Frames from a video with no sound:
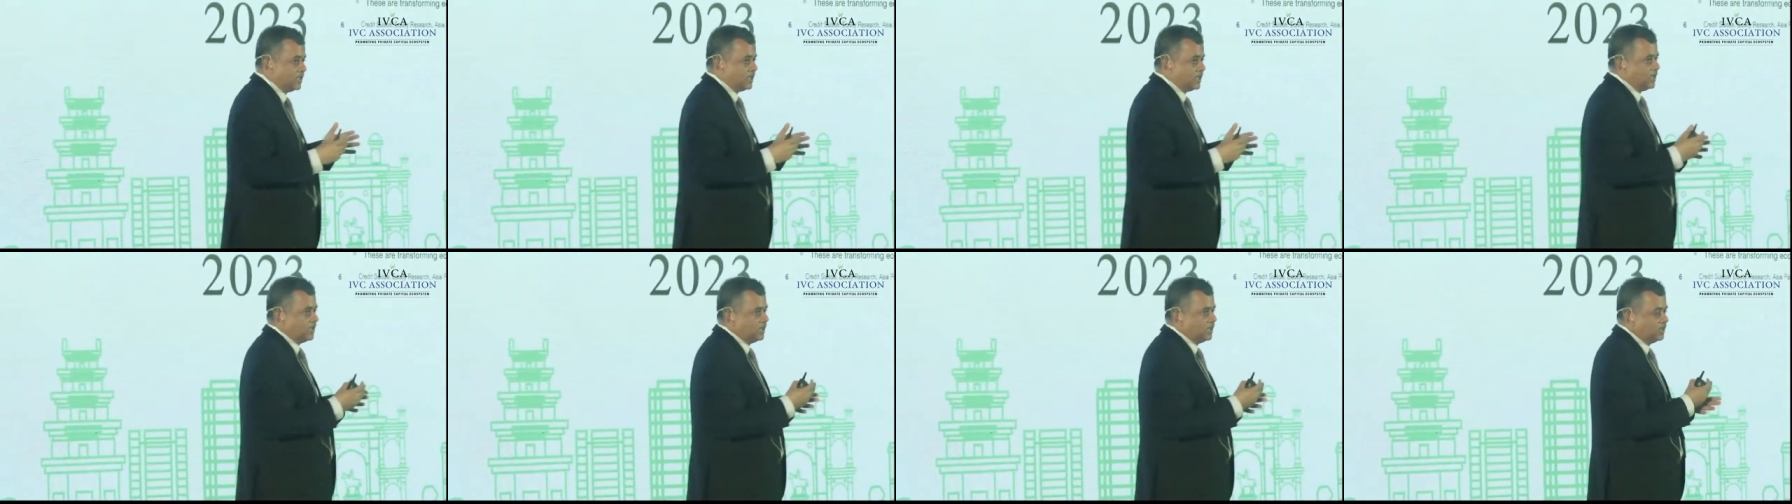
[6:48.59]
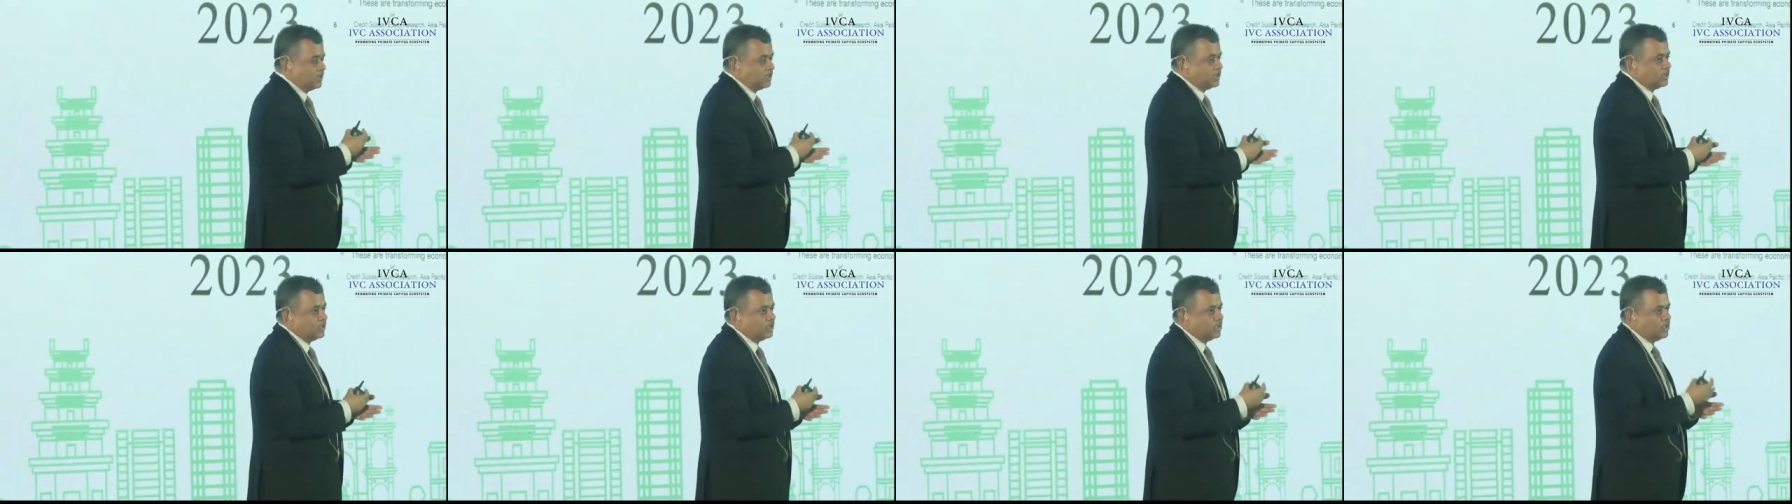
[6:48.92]
The
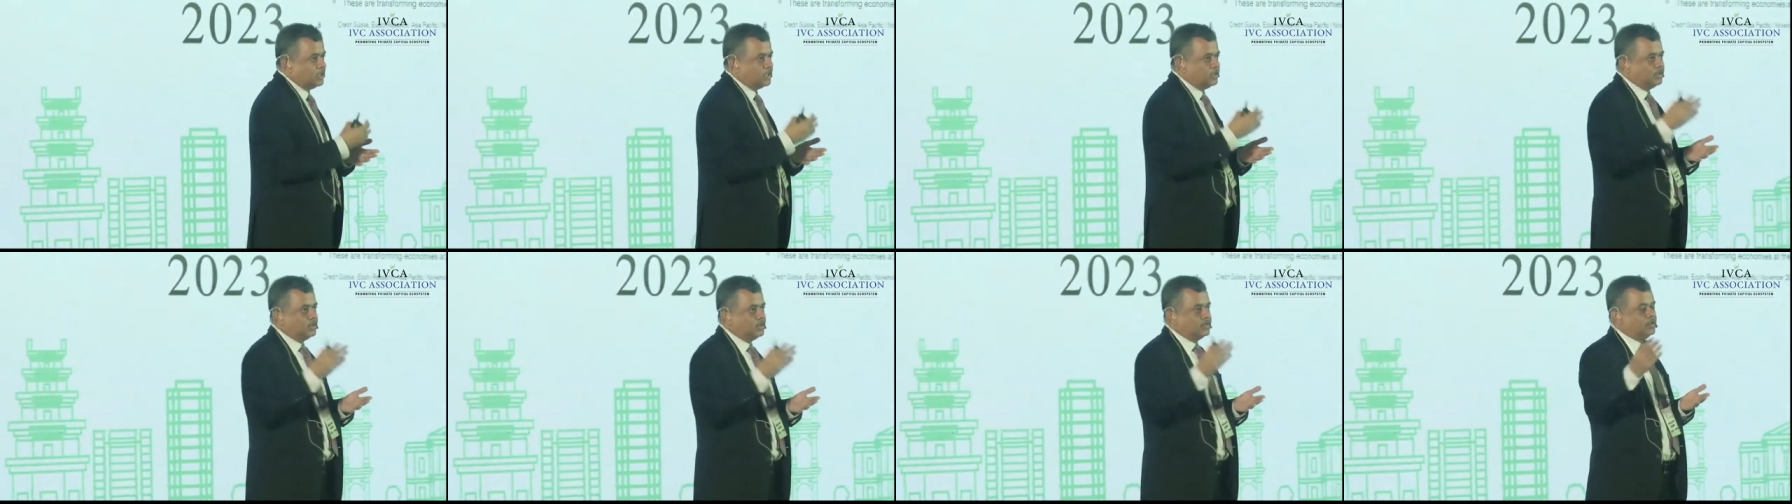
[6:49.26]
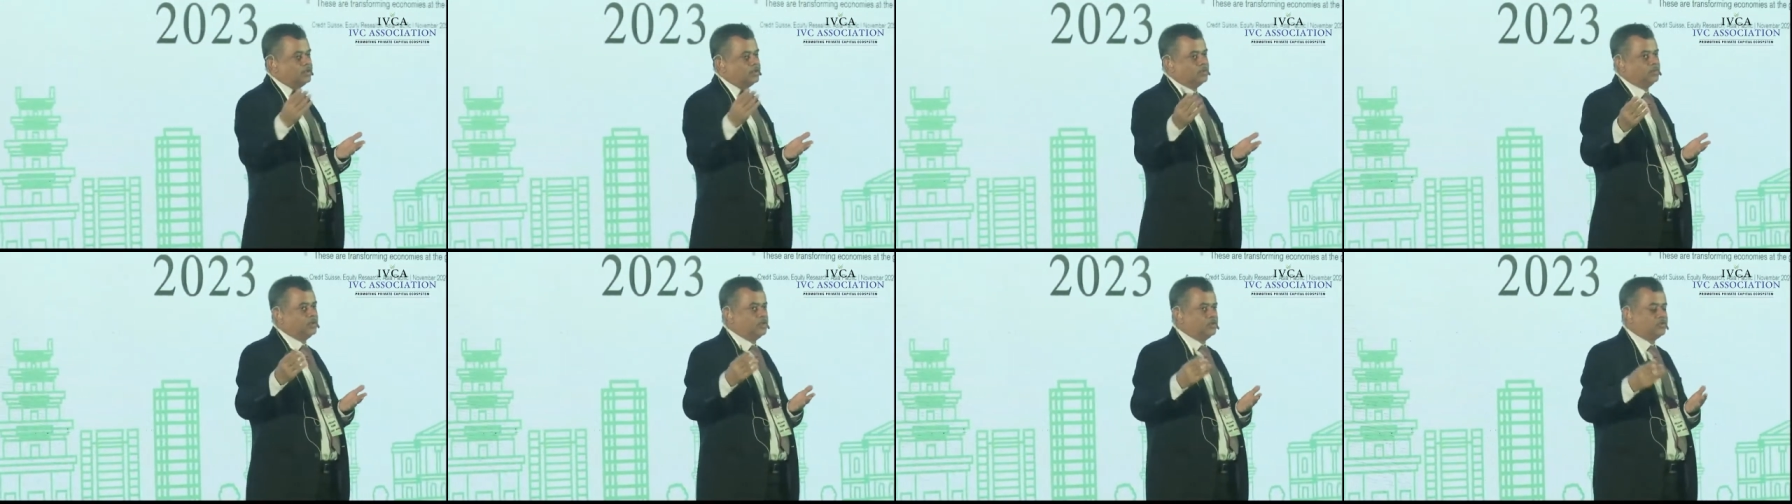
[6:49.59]
first is
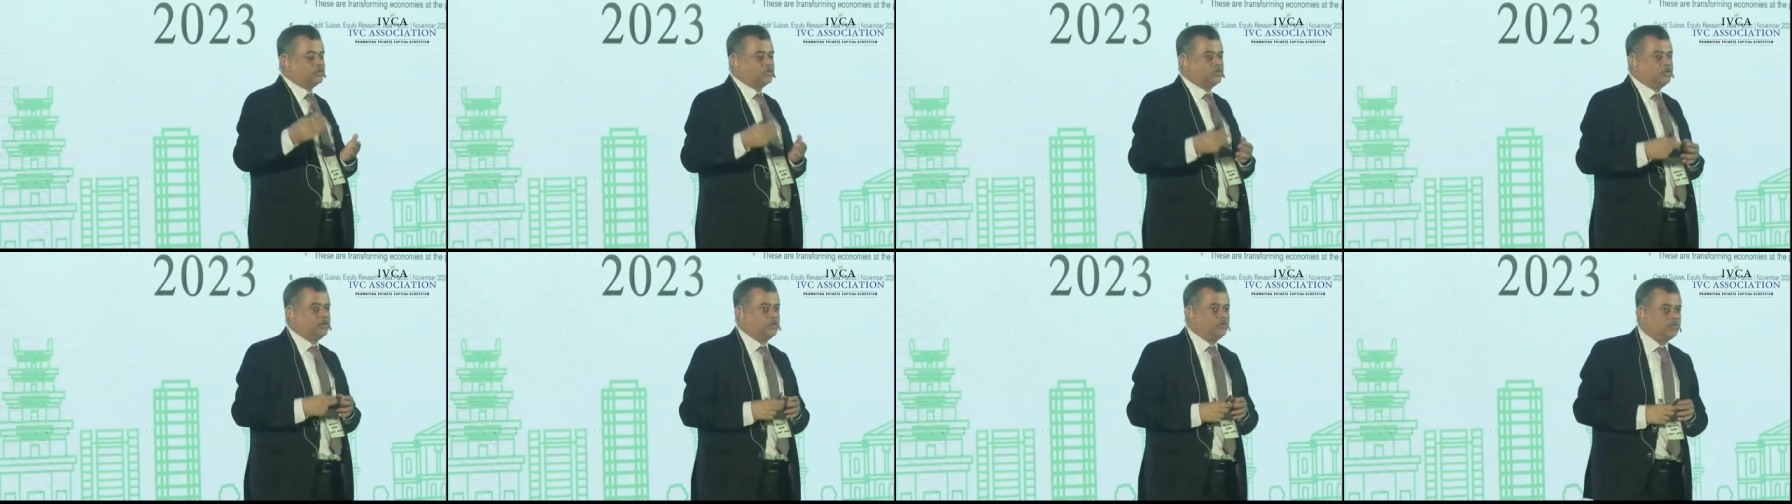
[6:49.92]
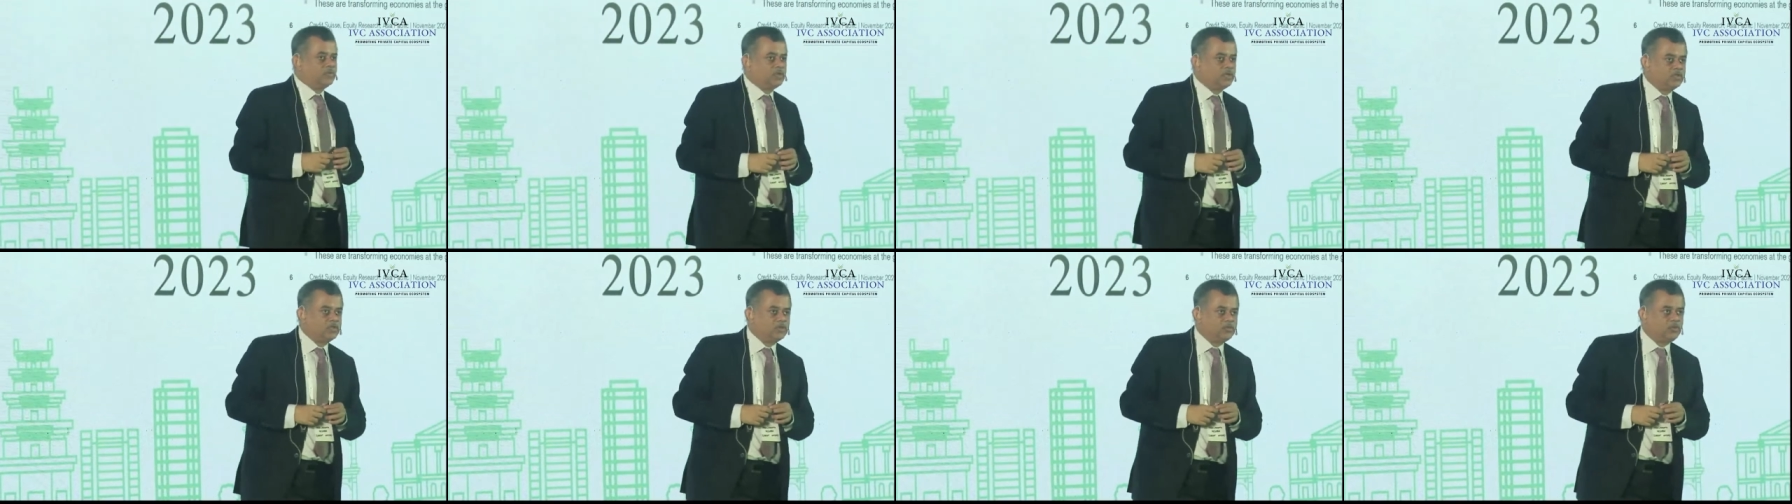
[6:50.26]
macro
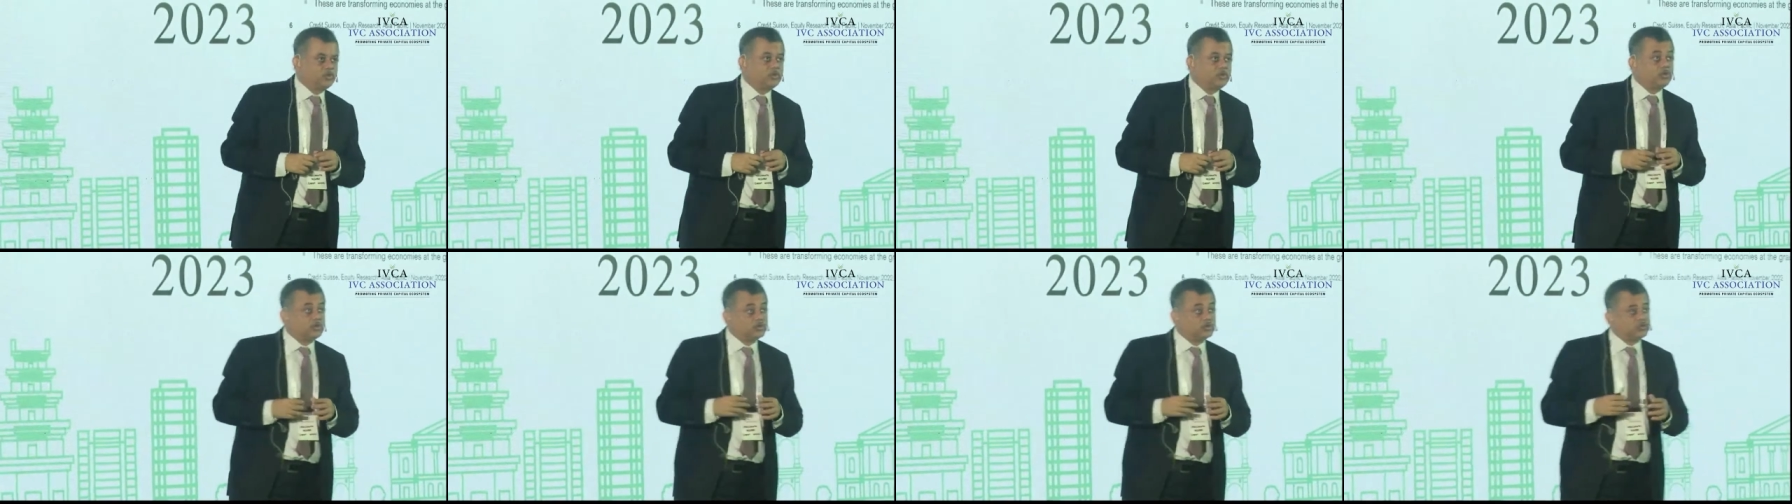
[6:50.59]
infrastructure. So you look